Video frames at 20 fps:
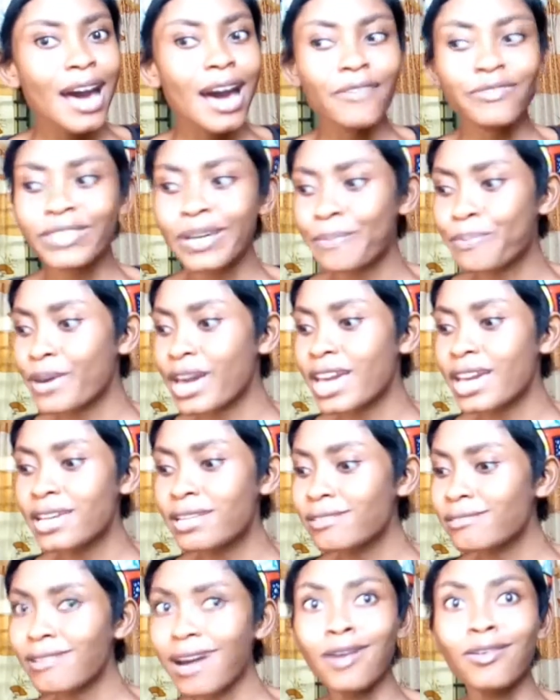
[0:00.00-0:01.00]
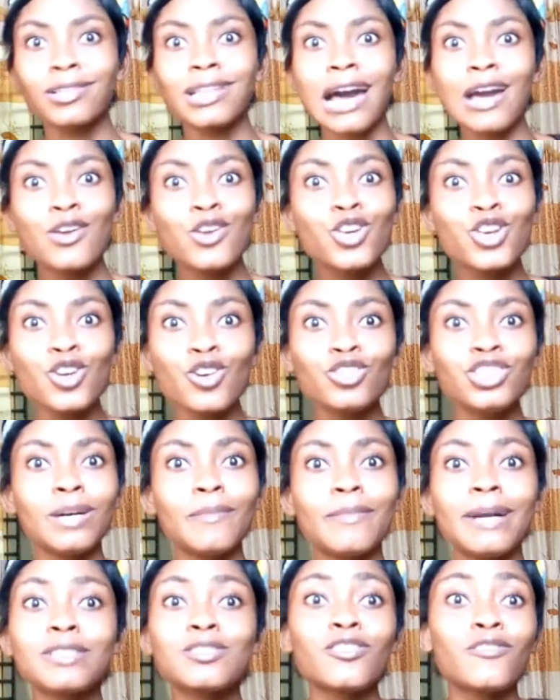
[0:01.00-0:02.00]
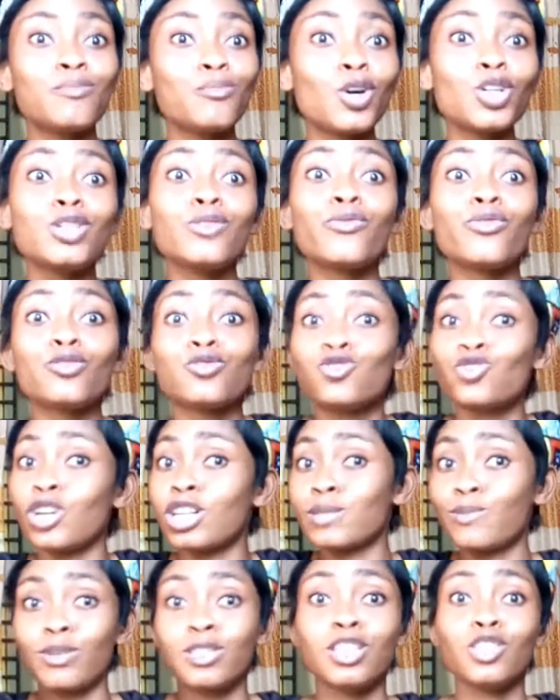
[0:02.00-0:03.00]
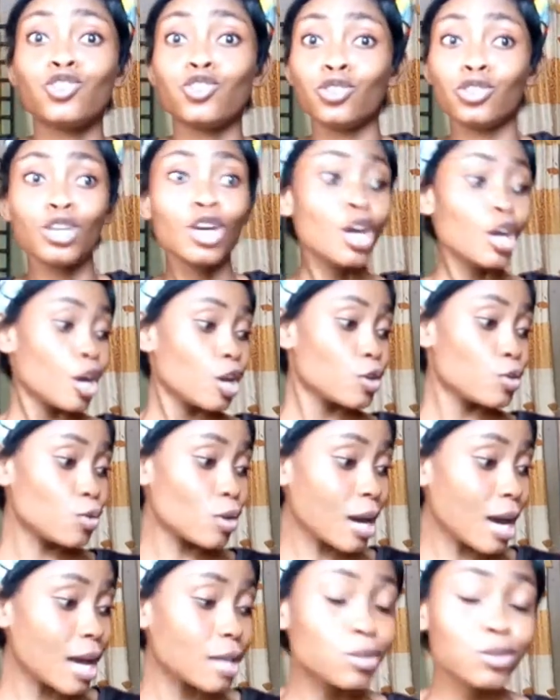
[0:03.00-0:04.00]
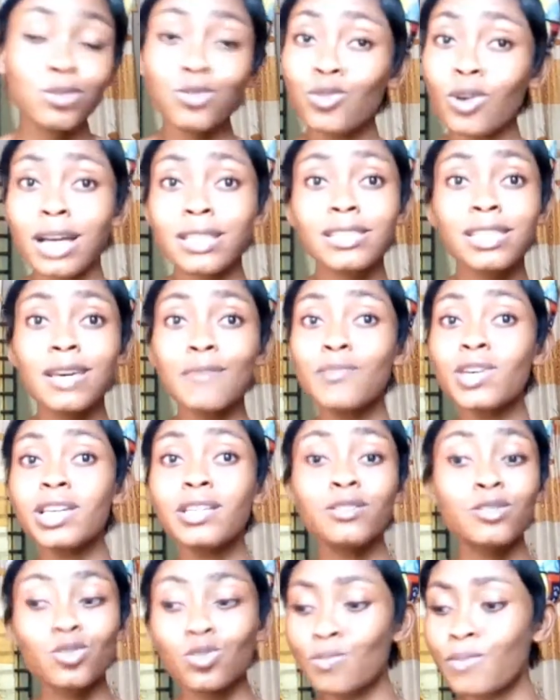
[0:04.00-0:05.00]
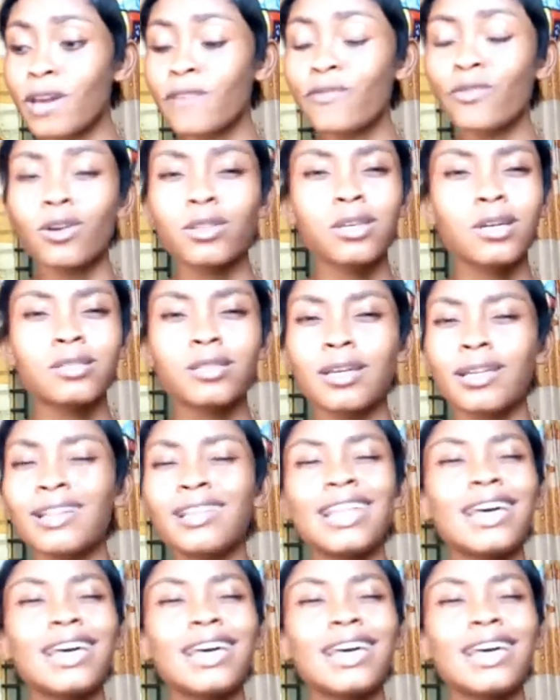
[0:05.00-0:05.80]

After paying another huge amount of money for transportation, you're asking me to pay 4,000.